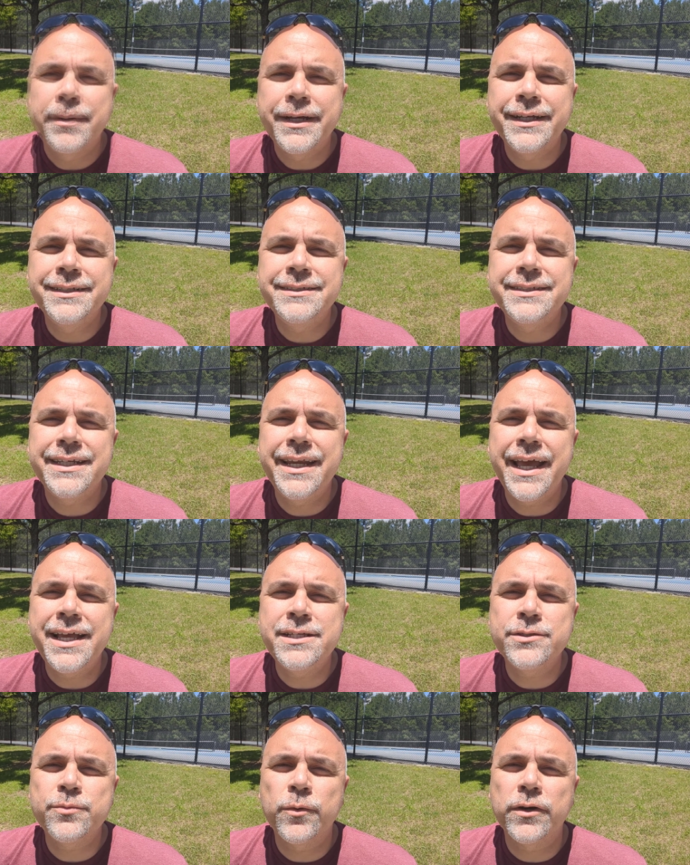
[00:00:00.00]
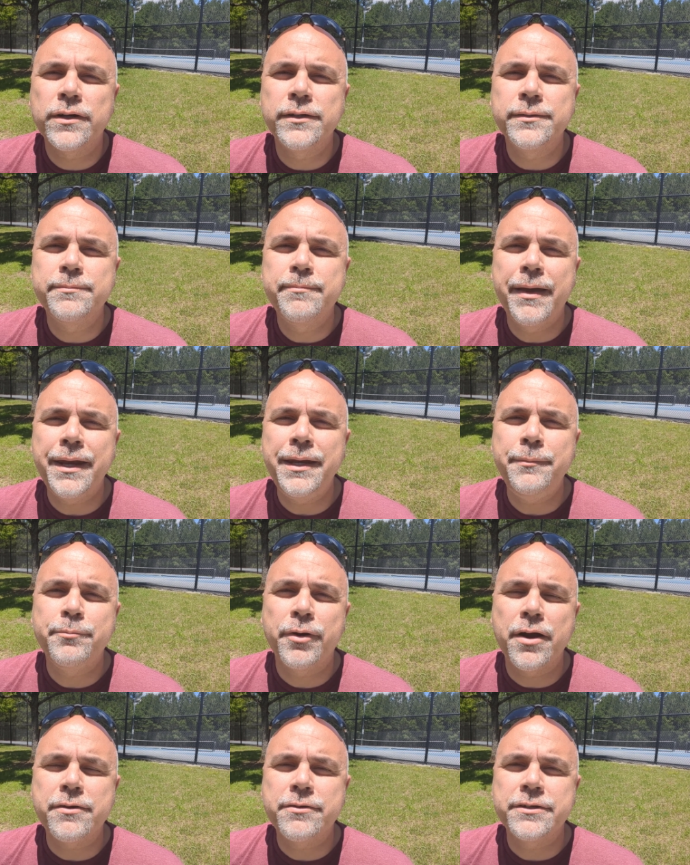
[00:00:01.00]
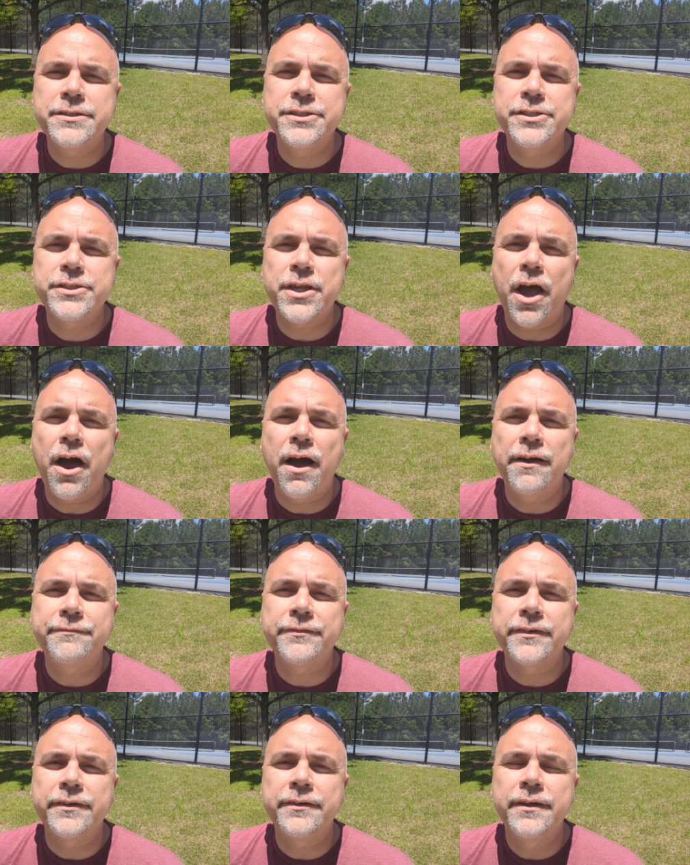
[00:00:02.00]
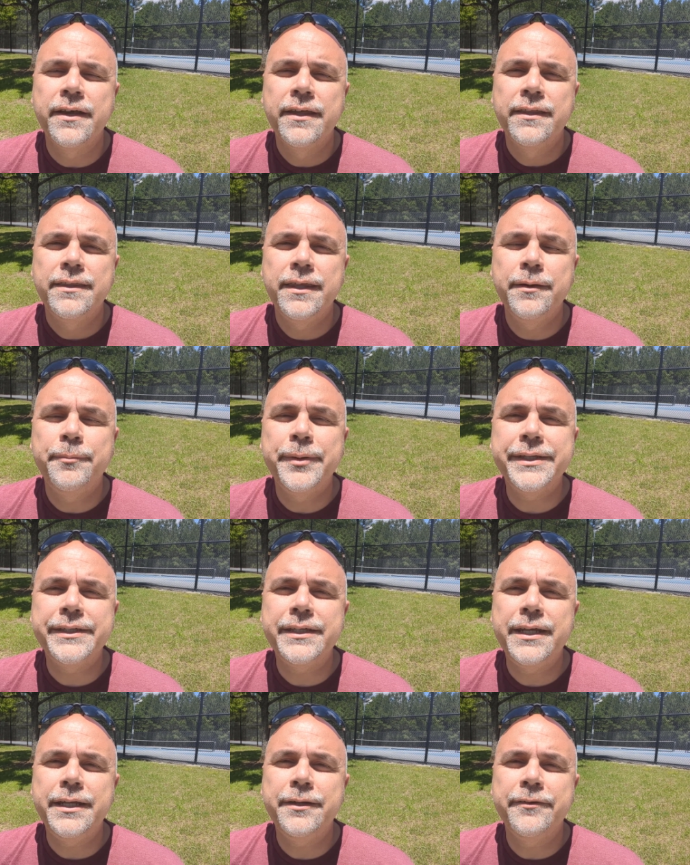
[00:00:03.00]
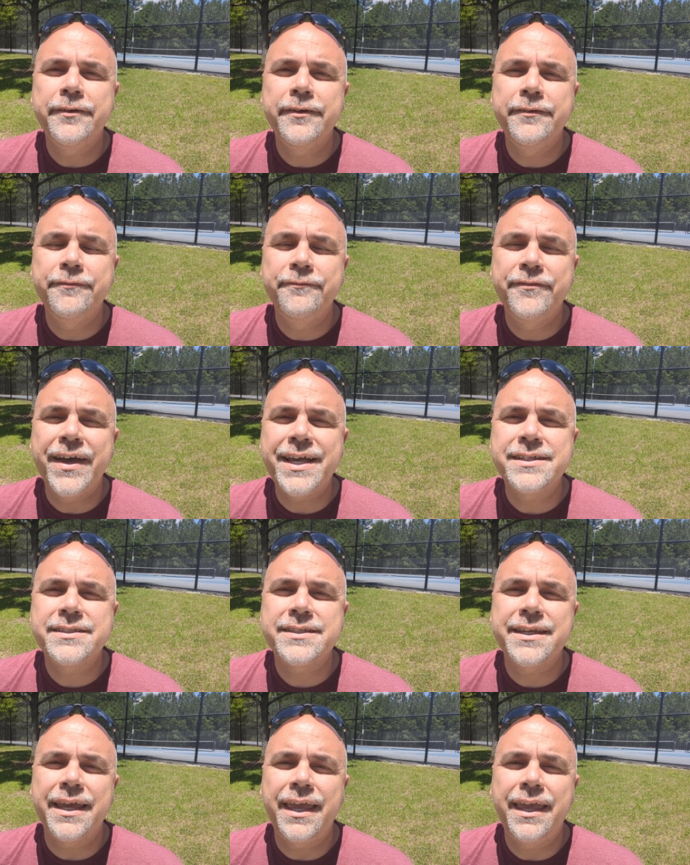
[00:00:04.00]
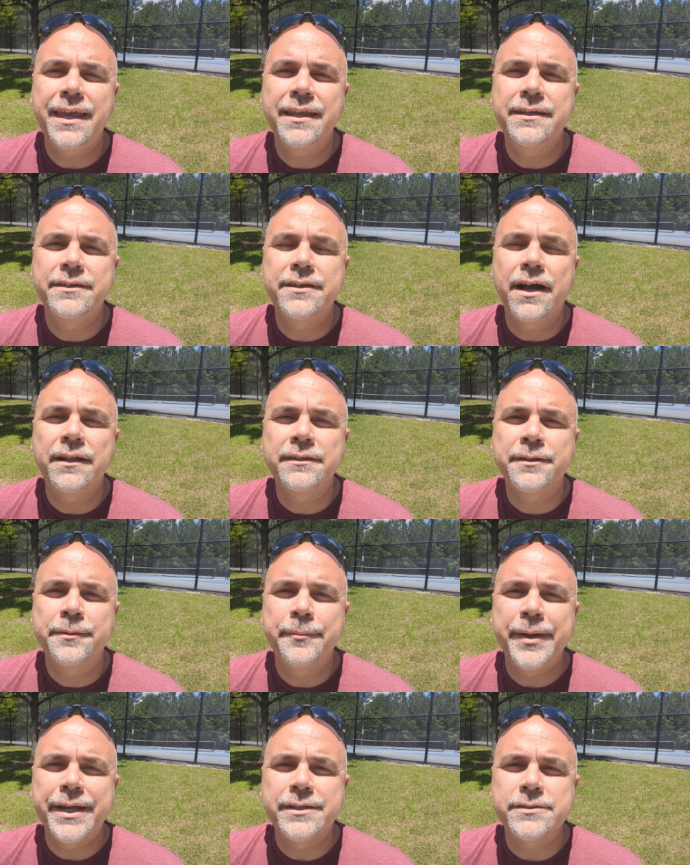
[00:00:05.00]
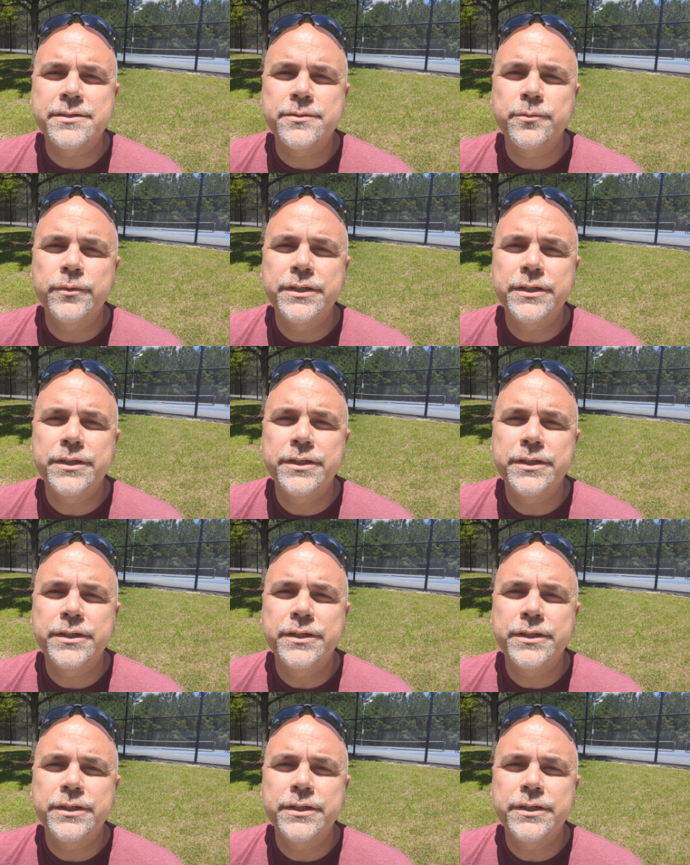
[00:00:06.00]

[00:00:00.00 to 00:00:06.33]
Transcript: But in today's world, many brokerages offer the ability to invest in dollar amounts,